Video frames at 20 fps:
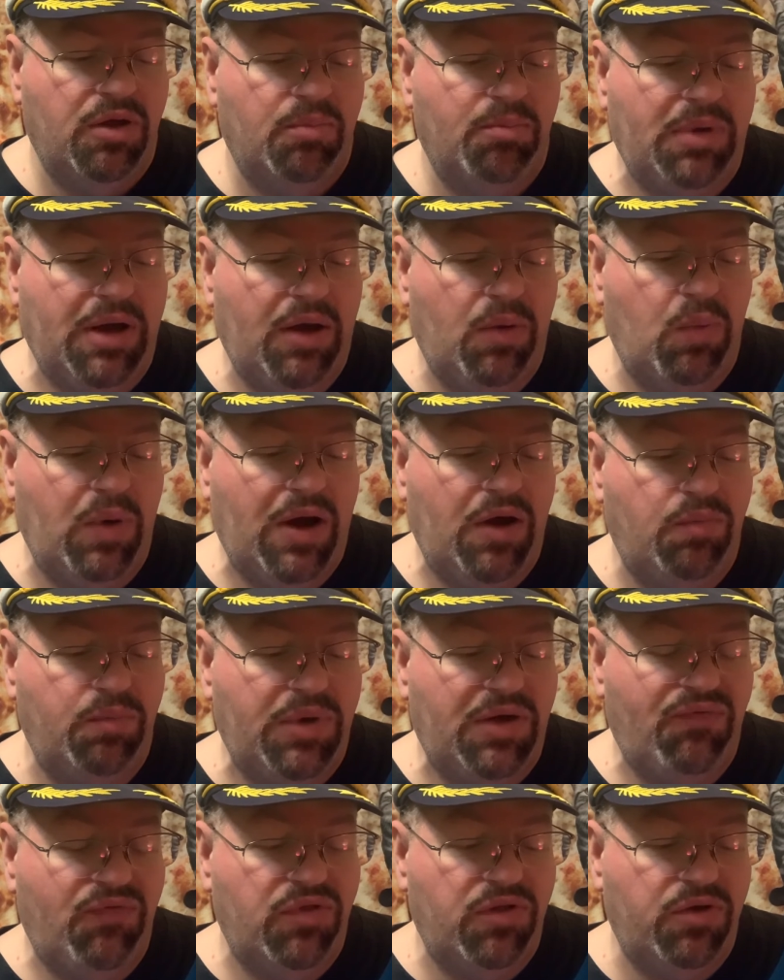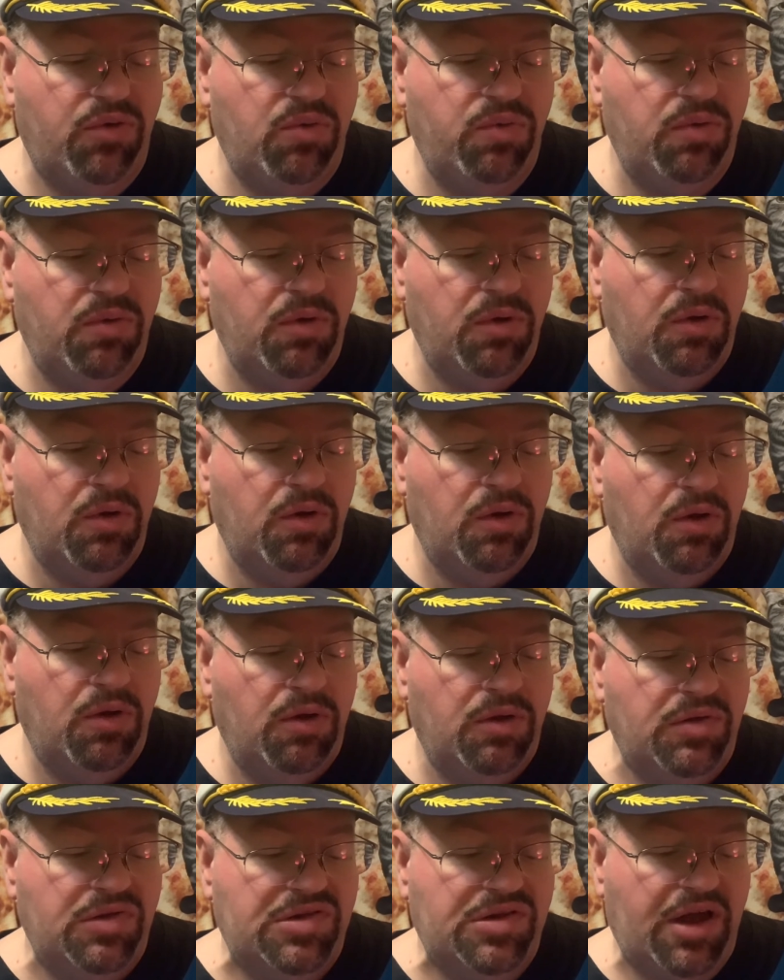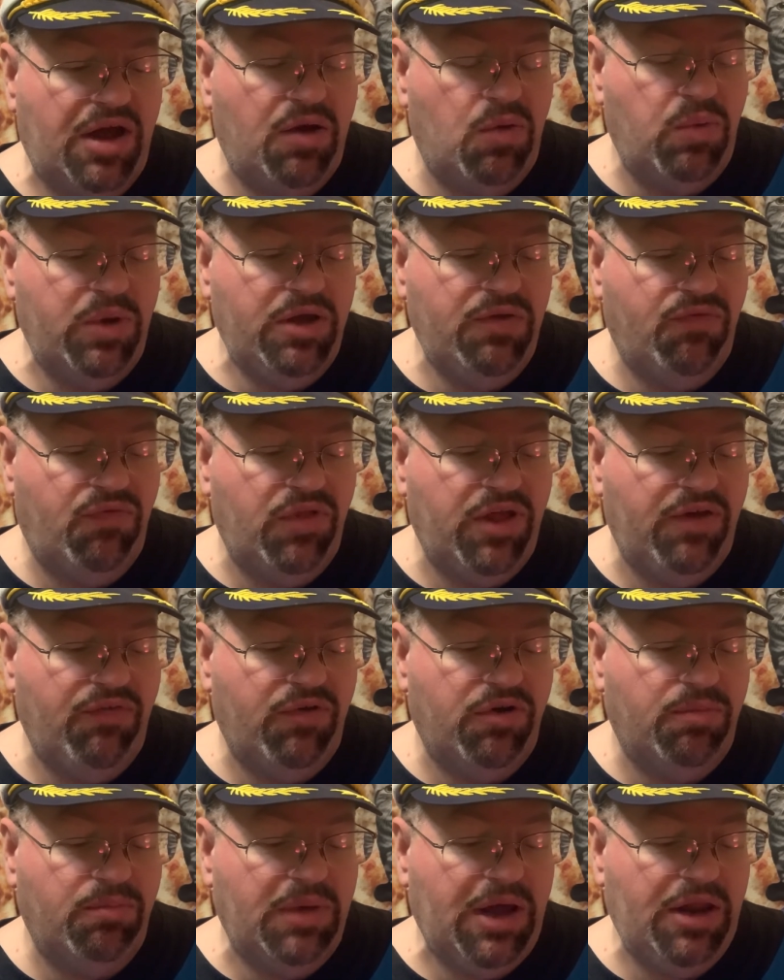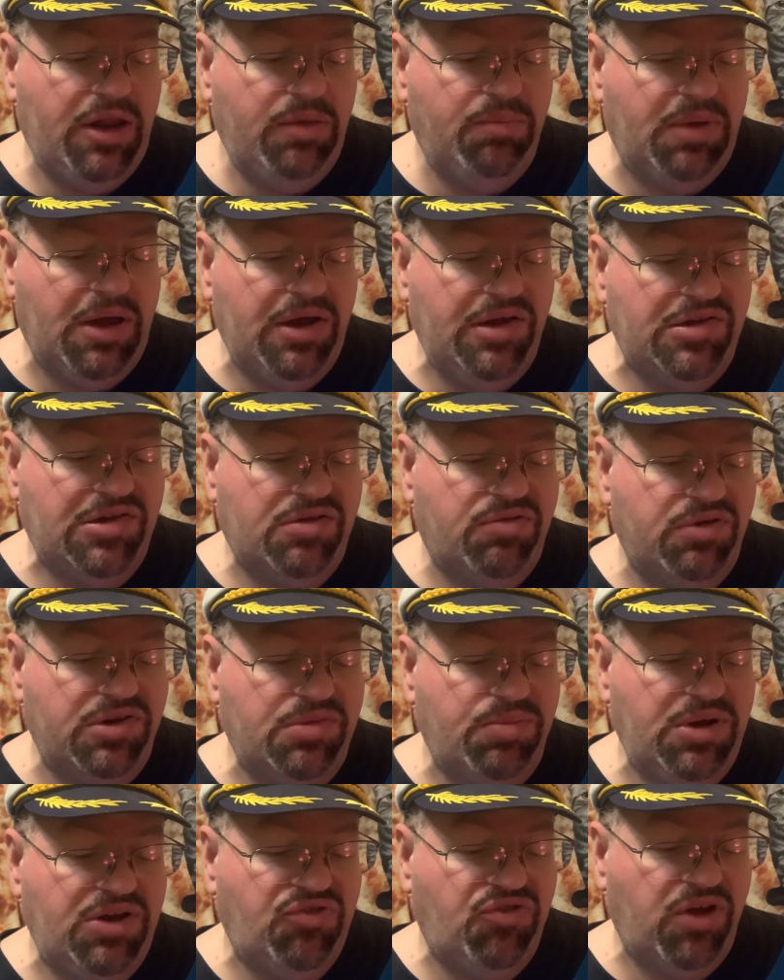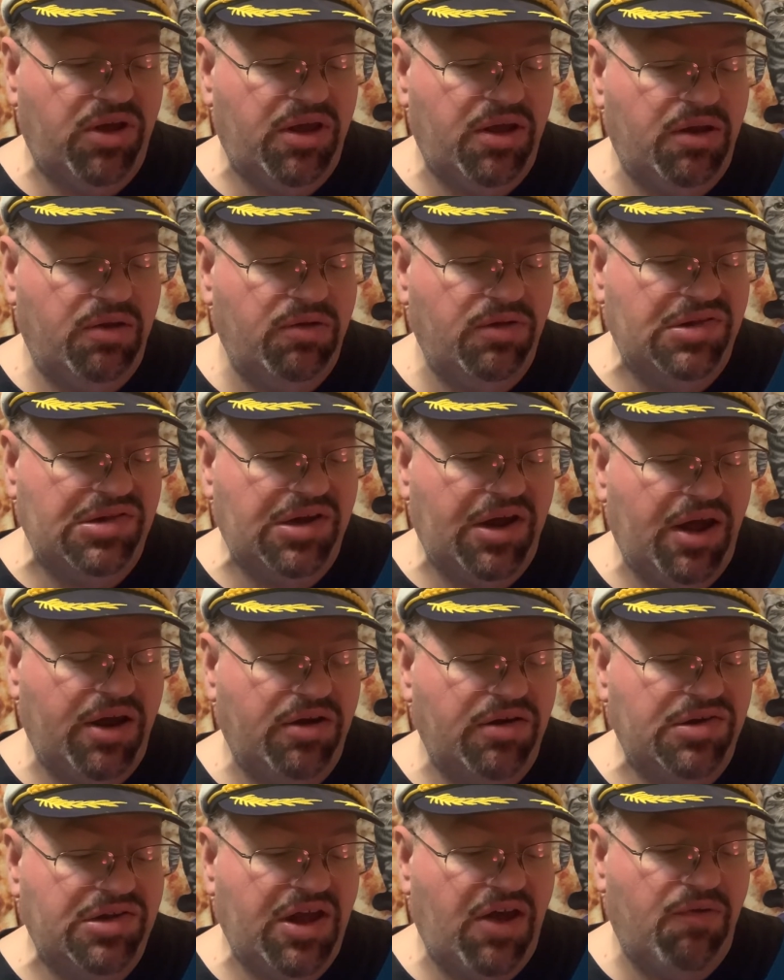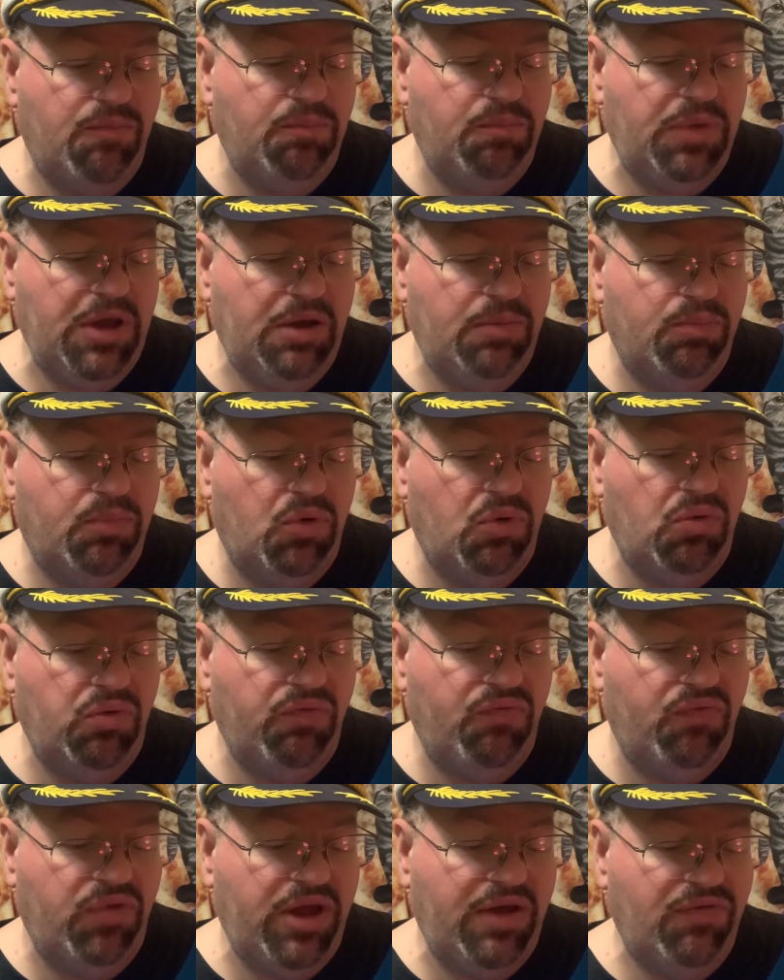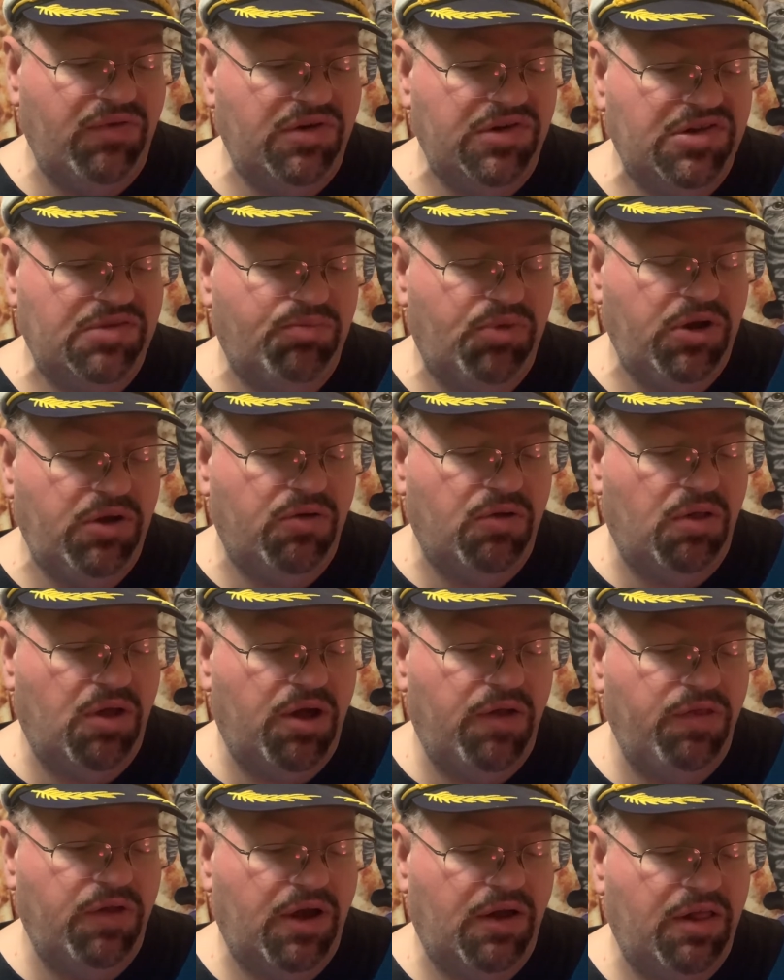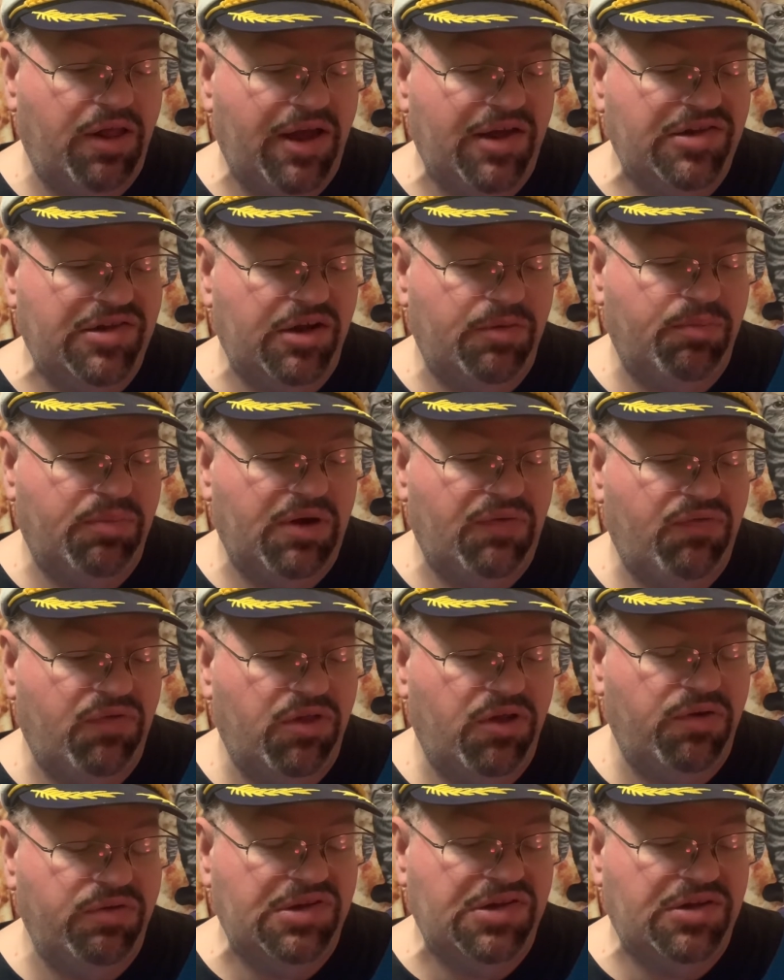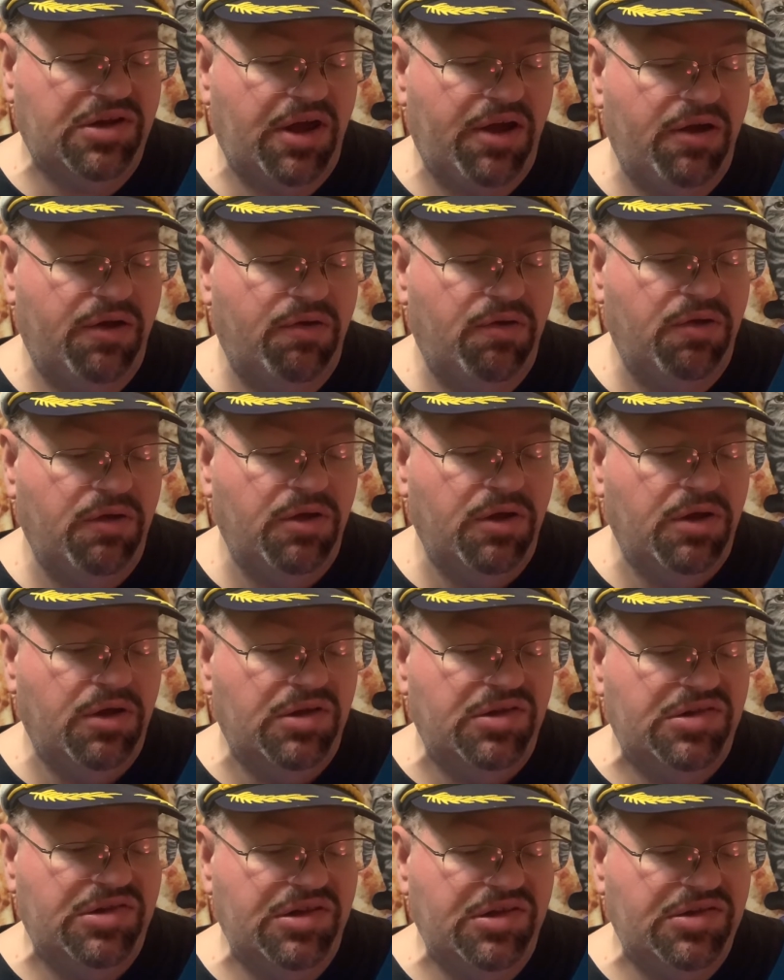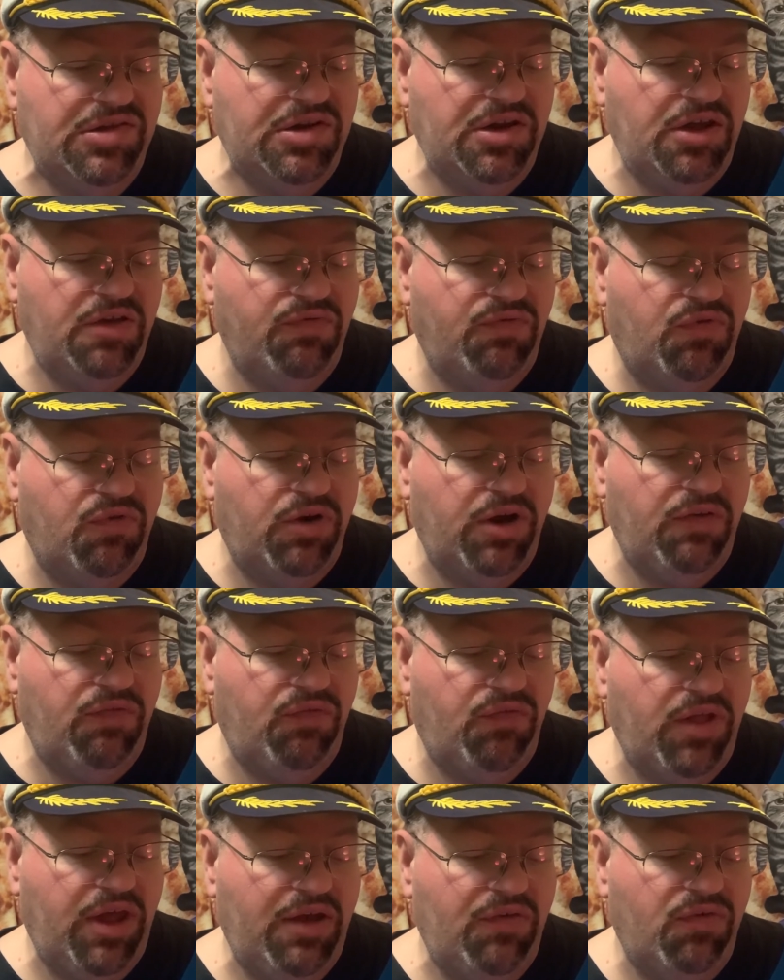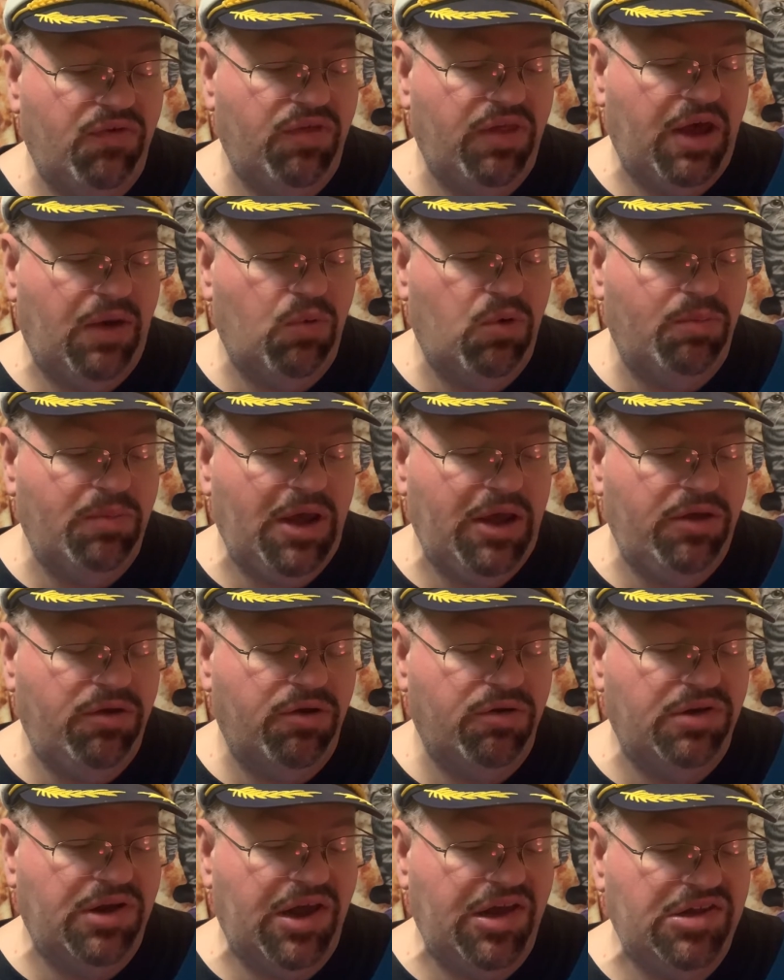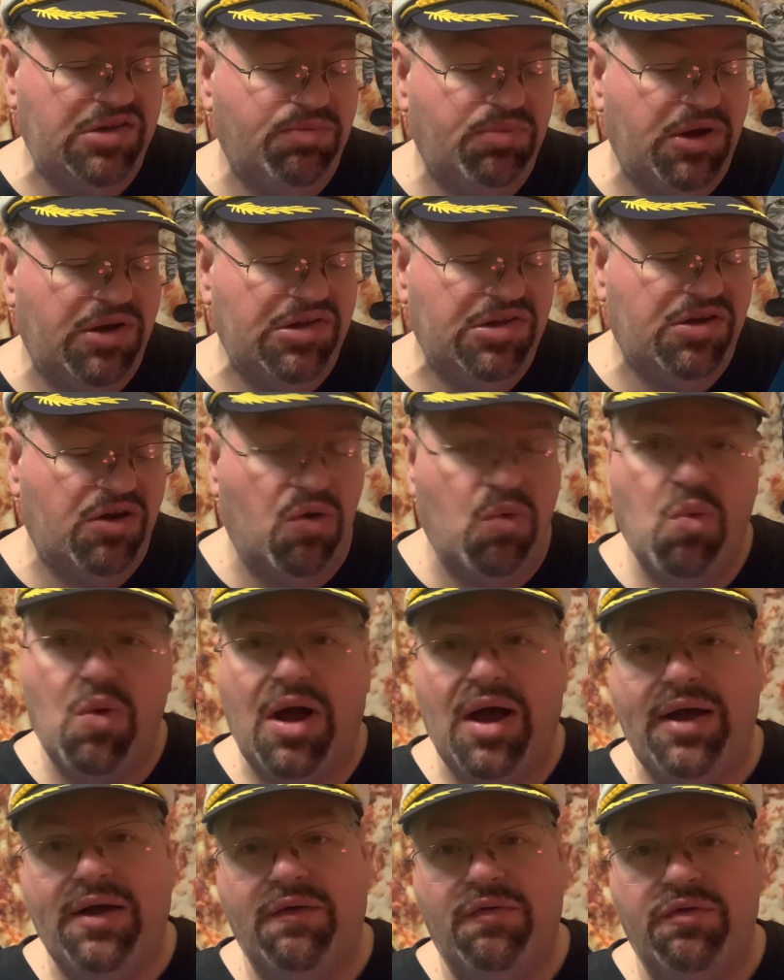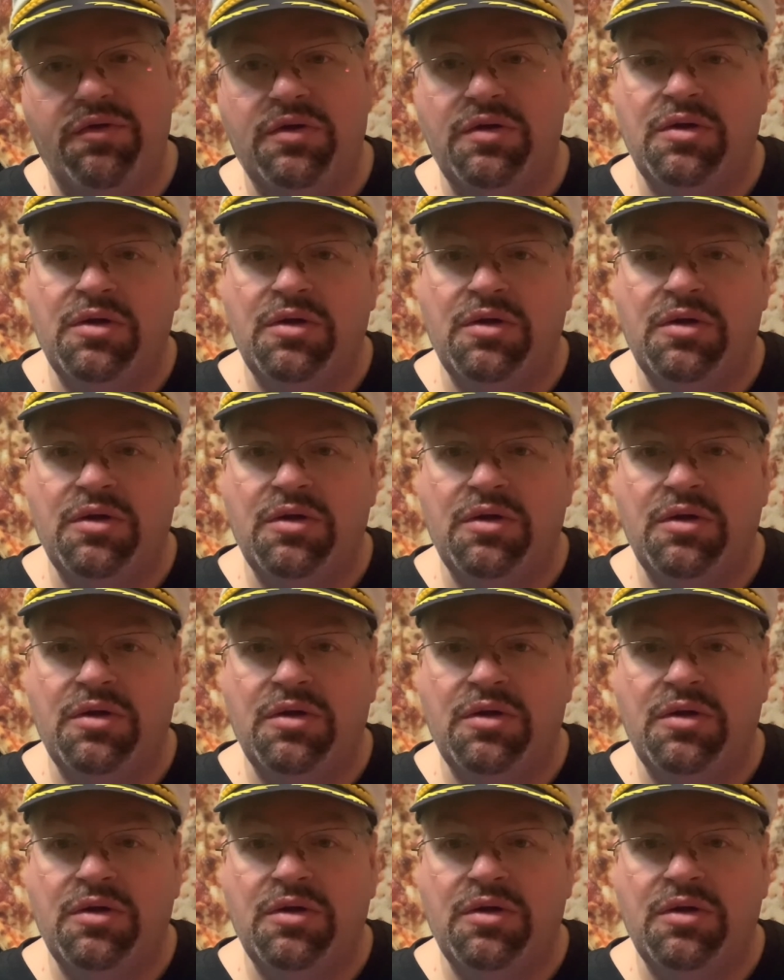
by wild buffalo style wing flavor. Mighty Bites crispy chicken snackers have big, bold flavors. Sprinkle on the classic buffalo style seasoning for a flavor that will make your taste buds go wild.